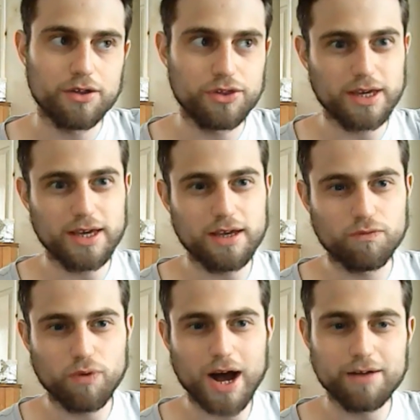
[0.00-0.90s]
the
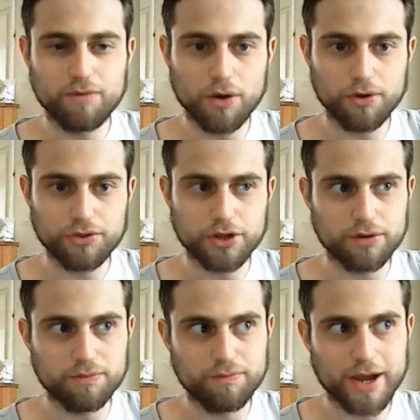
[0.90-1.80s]
right role
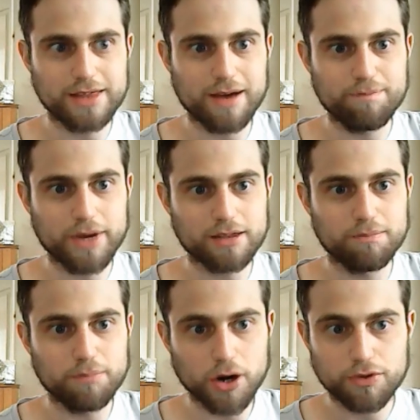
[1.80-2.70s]
that made them make the
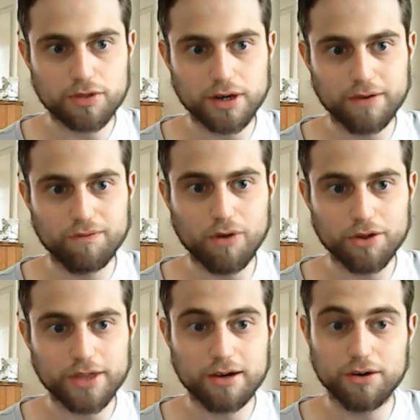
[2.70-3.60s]
most of
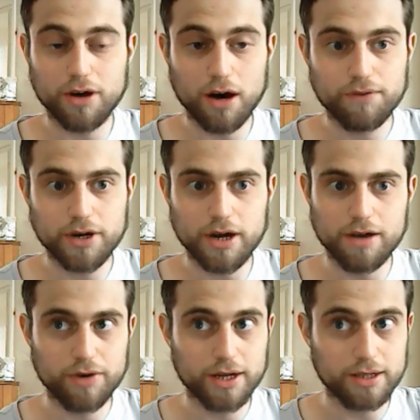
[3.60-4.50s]
what they could offer
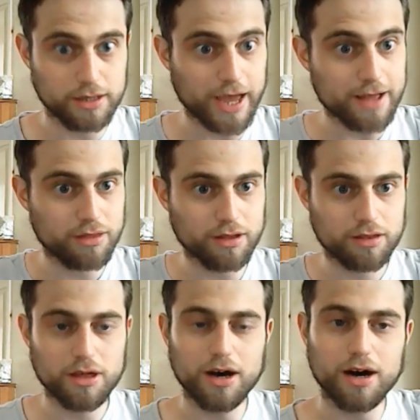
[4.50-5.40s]
and really get to the
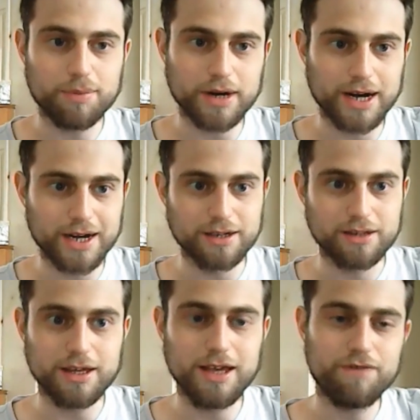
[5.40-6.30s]
top.
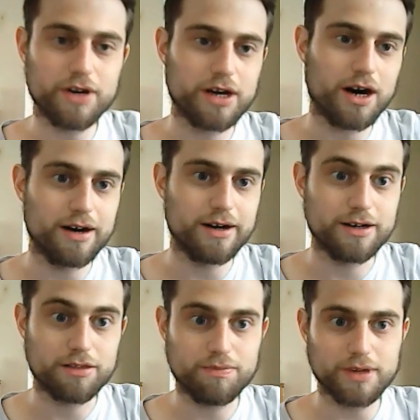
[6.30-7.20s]
And Ethan Carter
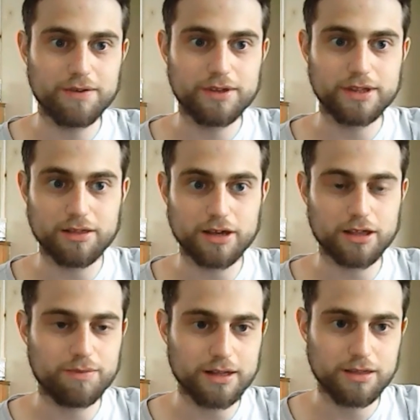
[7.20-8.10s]
has been given that
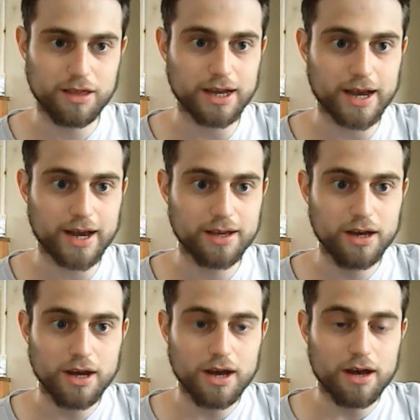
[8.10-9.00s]
chance by TNA.
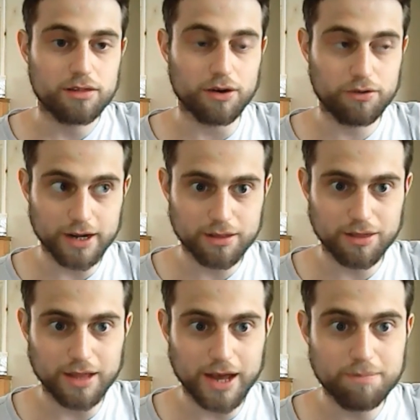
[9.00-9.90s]
So credit
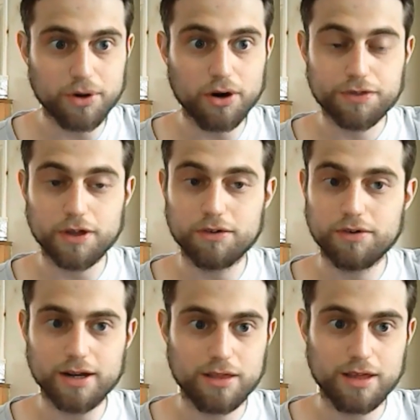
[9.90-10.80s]
to them, but also
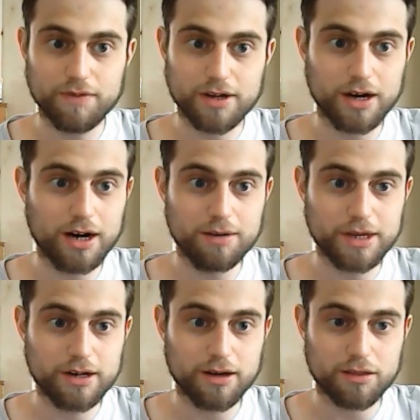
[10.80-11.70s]
credit to Ethan Carter
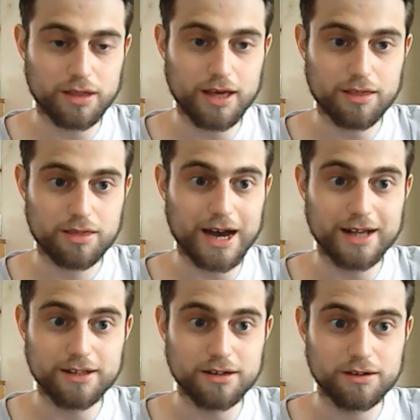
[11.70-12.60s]
because his
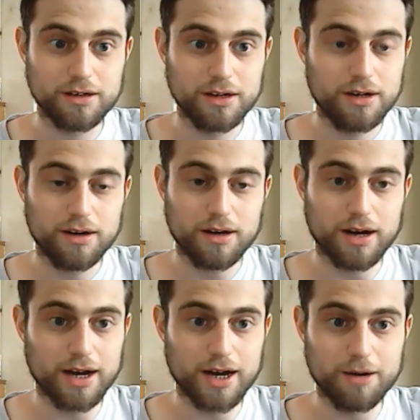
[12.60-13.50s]
talent,
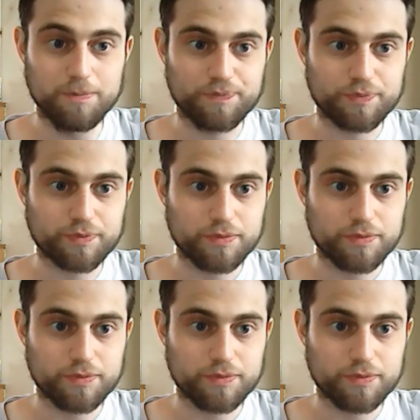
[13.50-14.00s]
um,